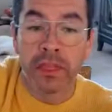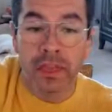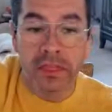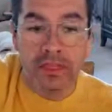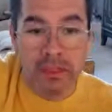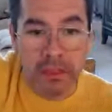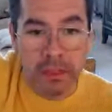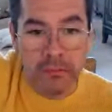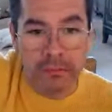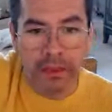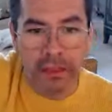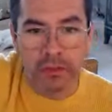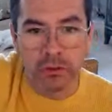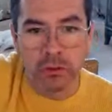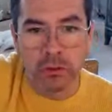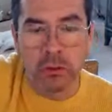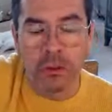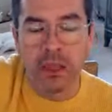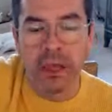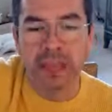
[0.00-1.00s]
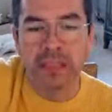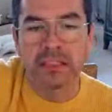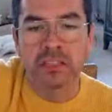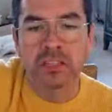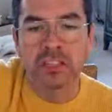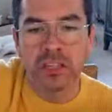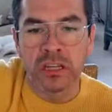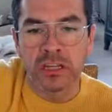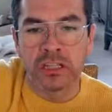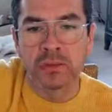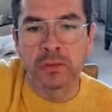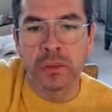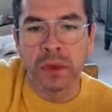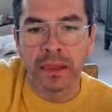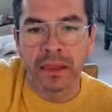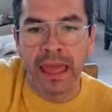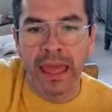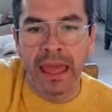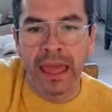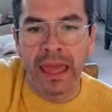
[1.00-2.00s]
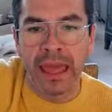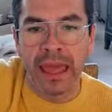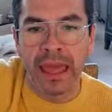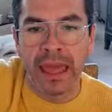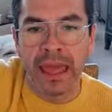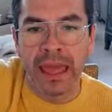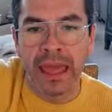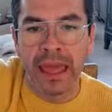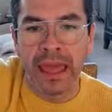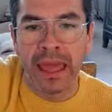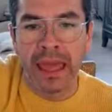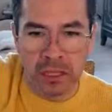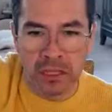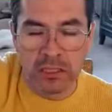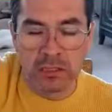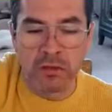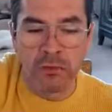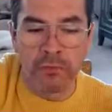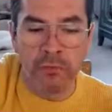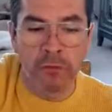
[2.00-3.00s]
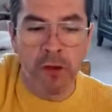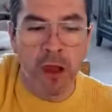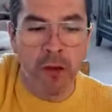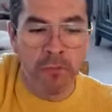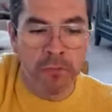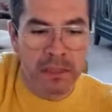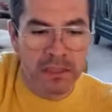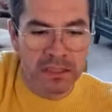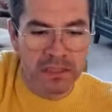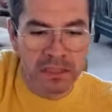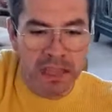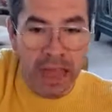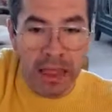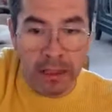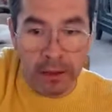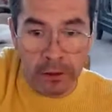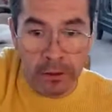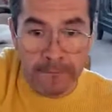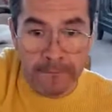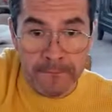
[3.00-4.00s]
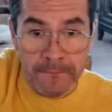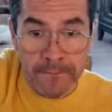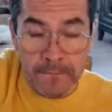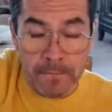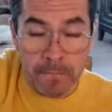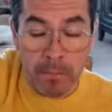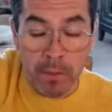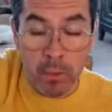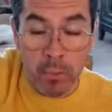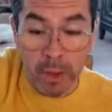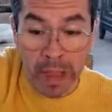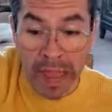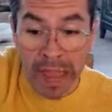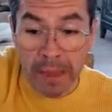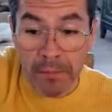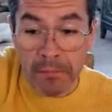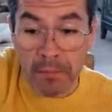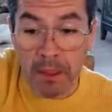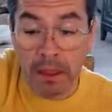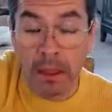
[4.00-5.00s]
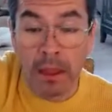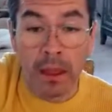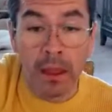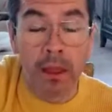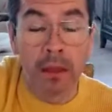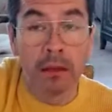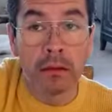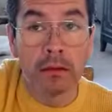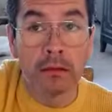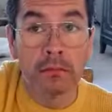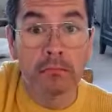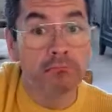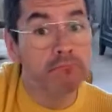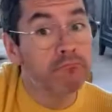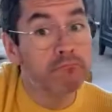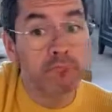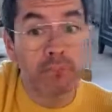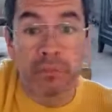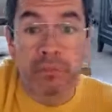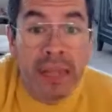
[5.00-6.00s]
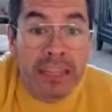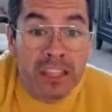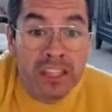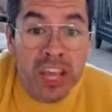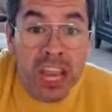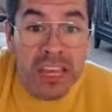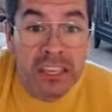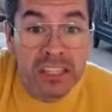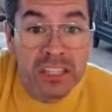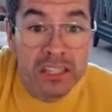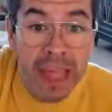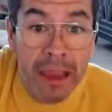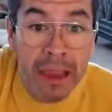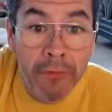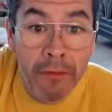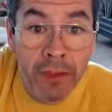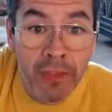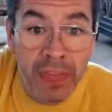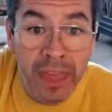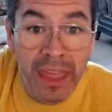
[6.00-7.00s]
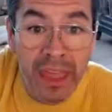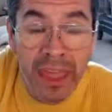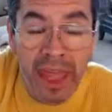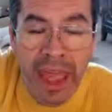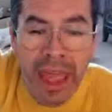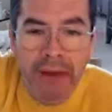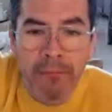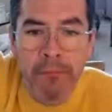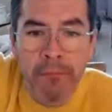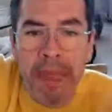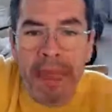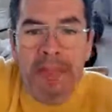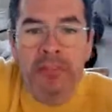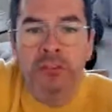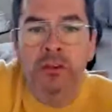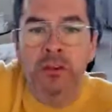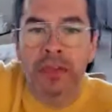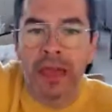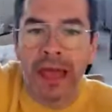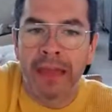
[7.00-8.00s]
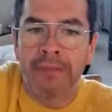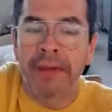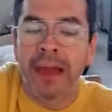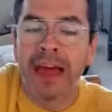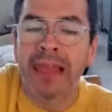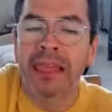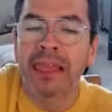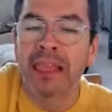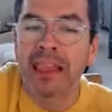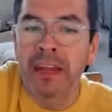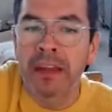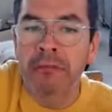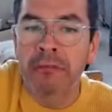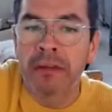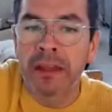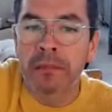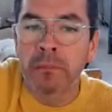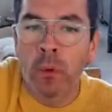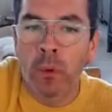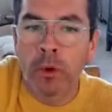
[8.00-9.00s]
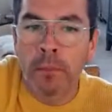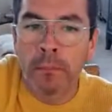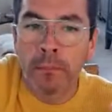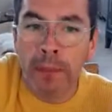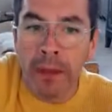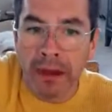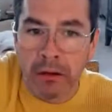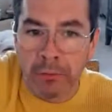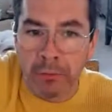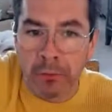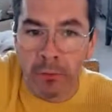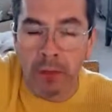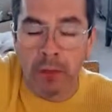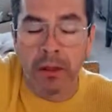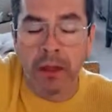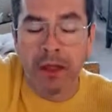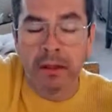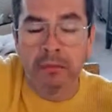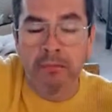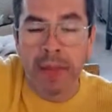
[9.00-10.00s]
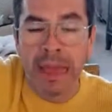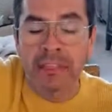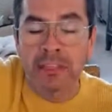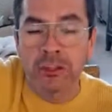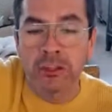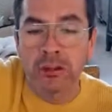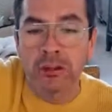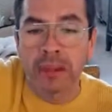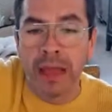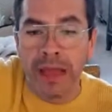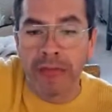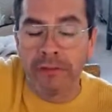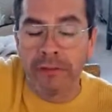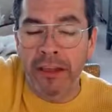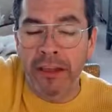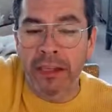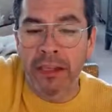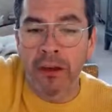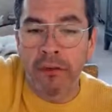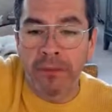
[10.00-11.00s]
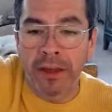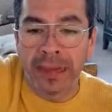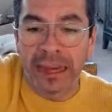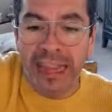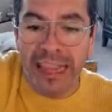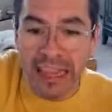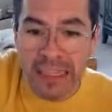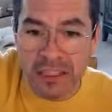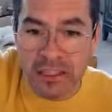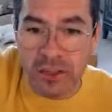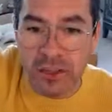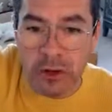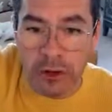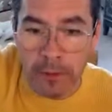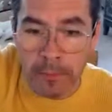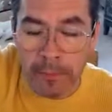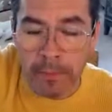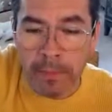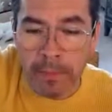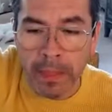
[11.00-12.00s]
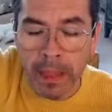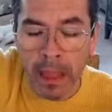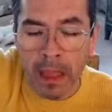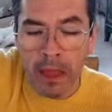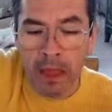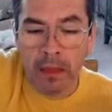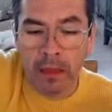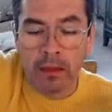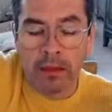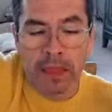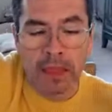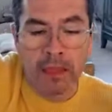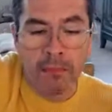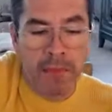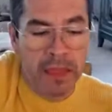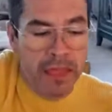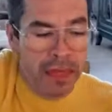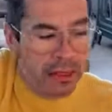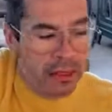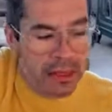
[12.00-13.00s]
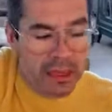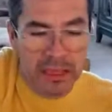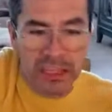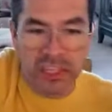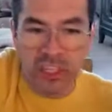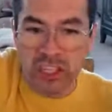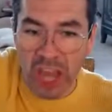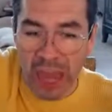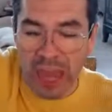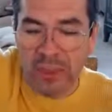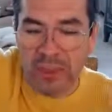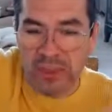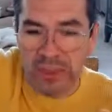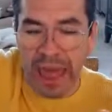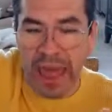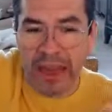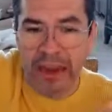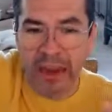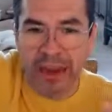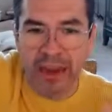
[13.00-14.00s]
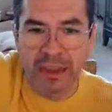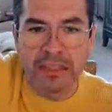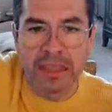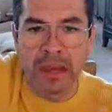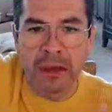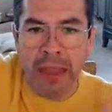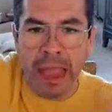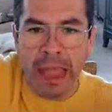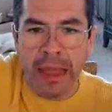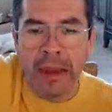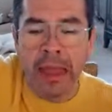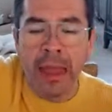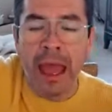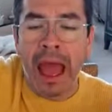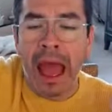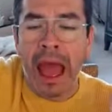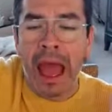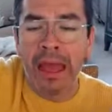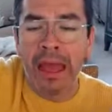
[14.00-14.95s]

this individual is just relaying a message from the seller, okay? That changes everything and makes your life a little bit more bearable. It makes your life a little bit easier. He immediately changed that and he said, yeah,